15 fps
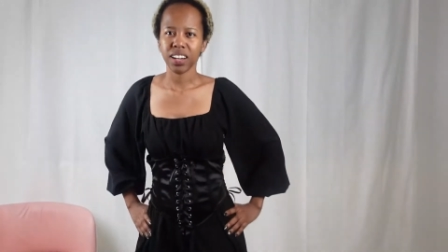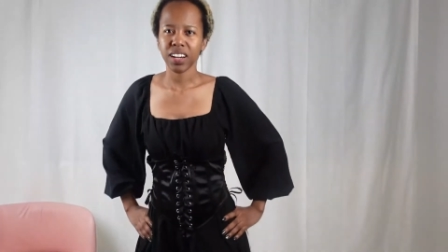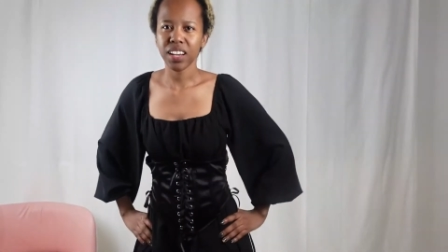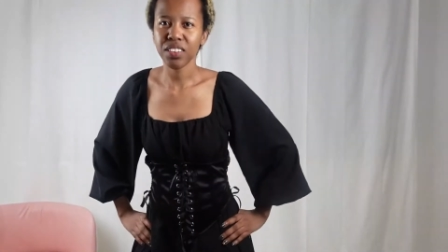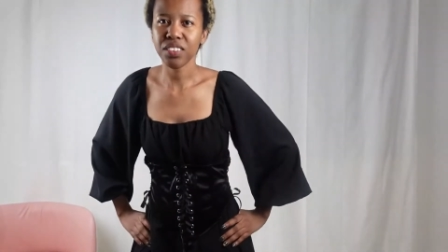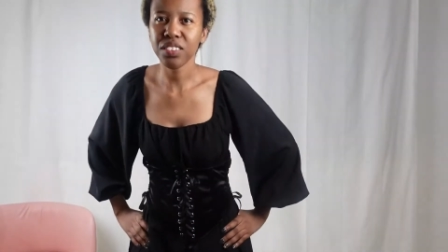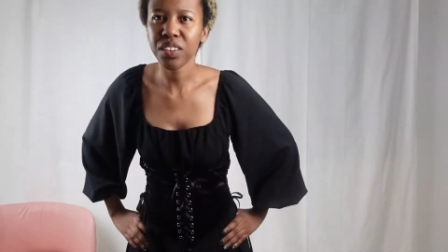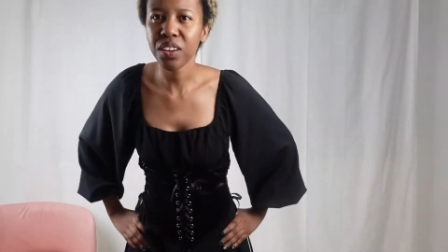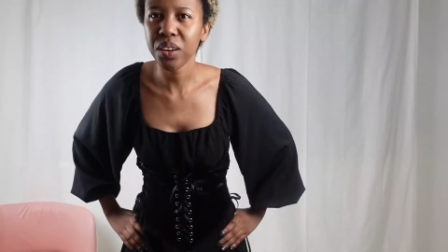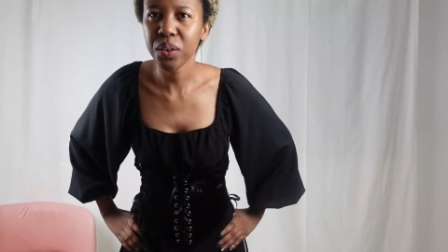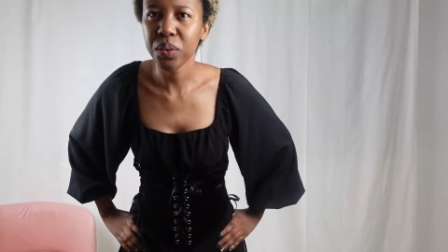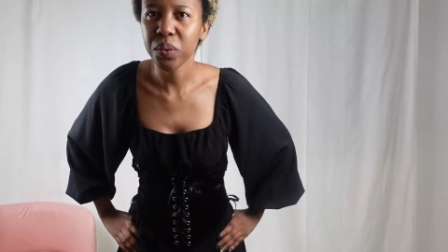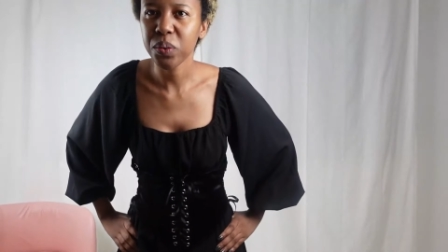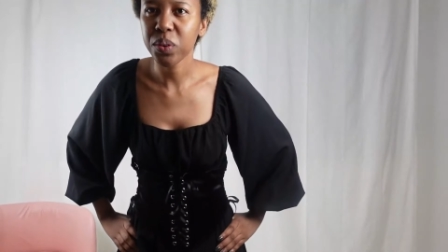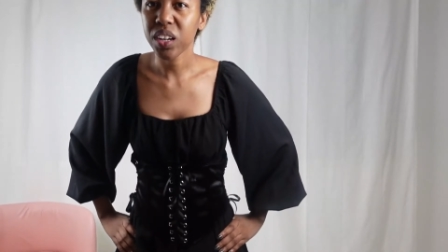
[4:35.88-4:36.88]
I don't
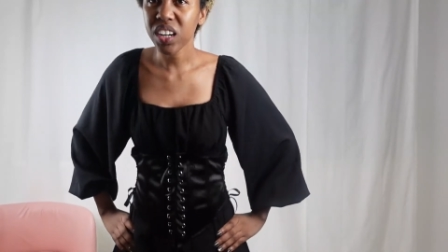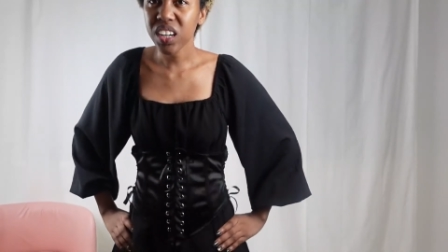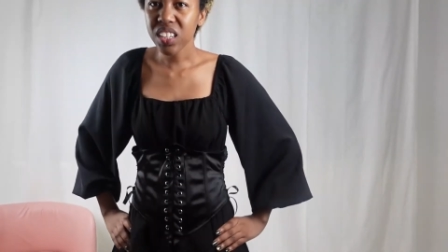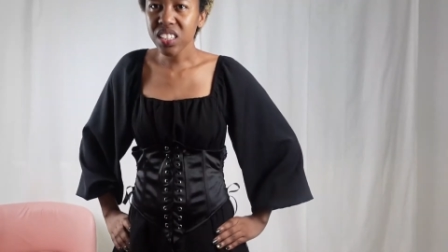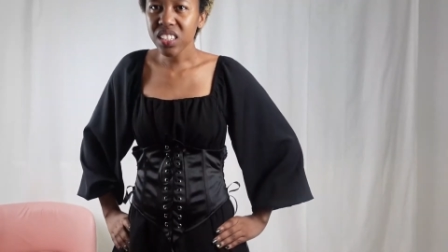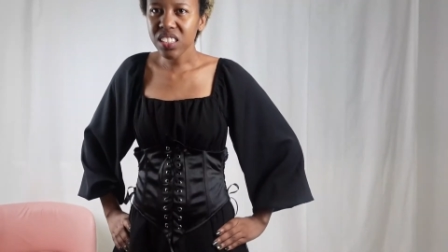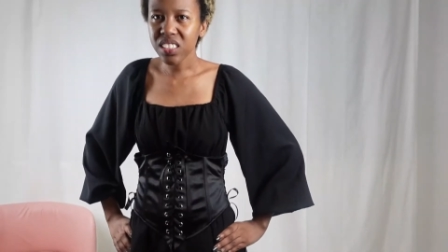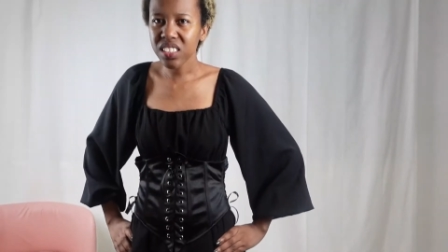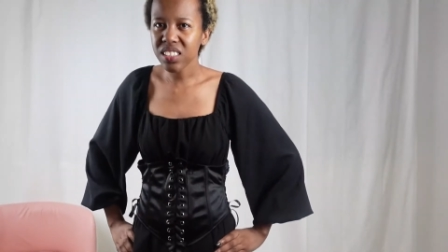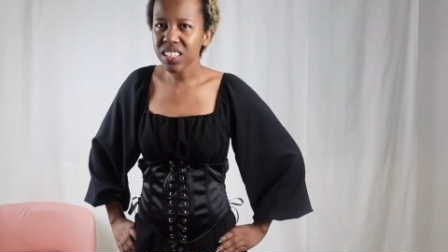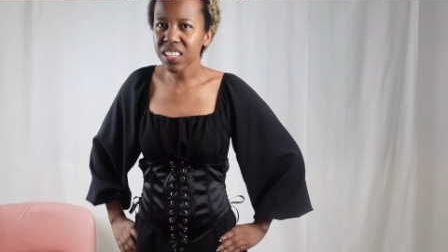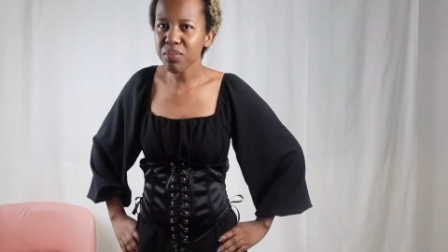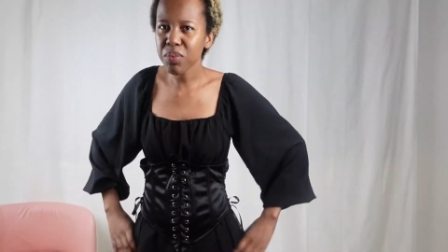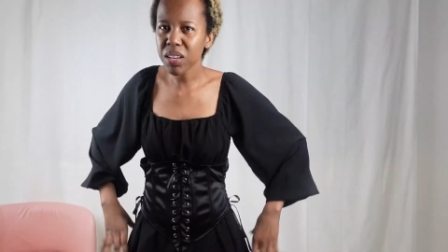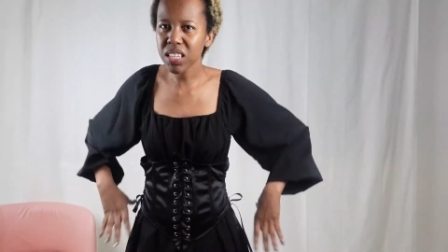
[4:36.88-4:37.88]
know. It just,
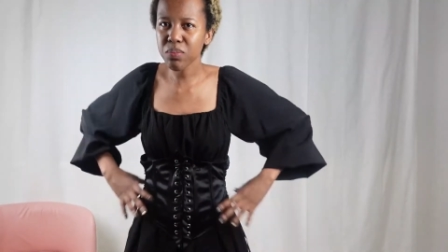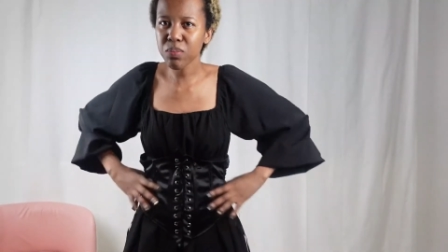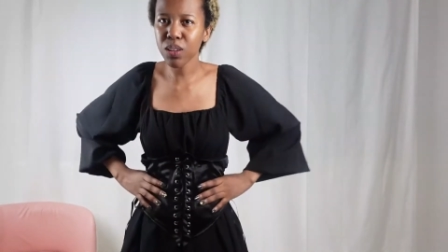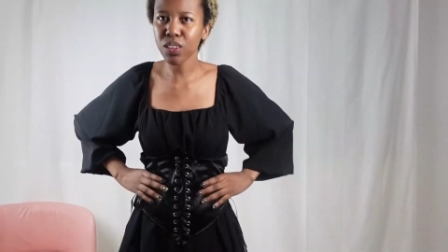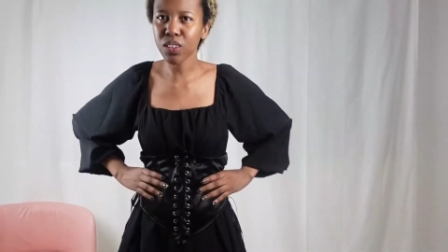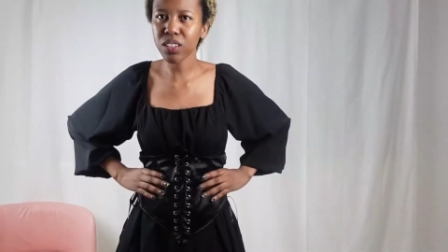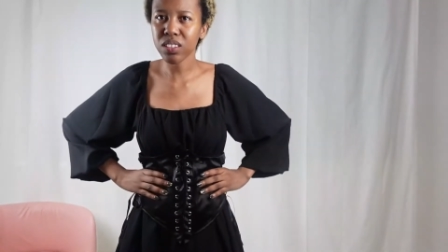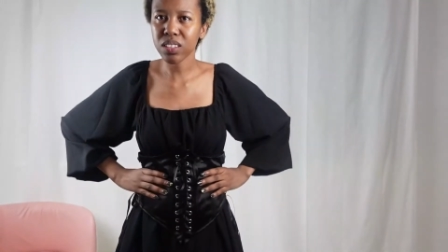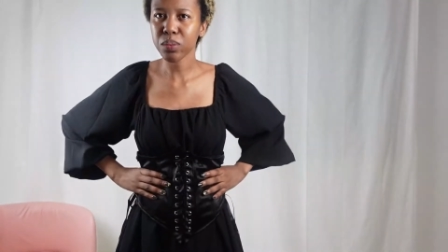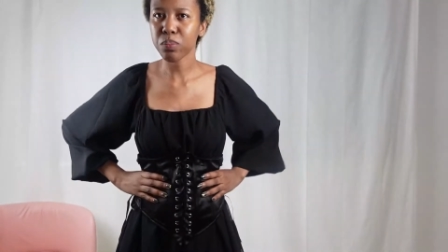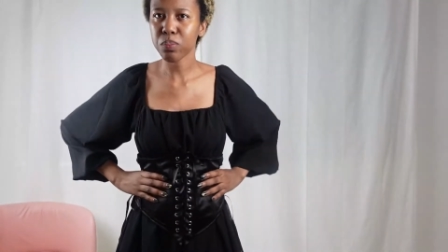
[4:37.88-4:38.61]
it makes me look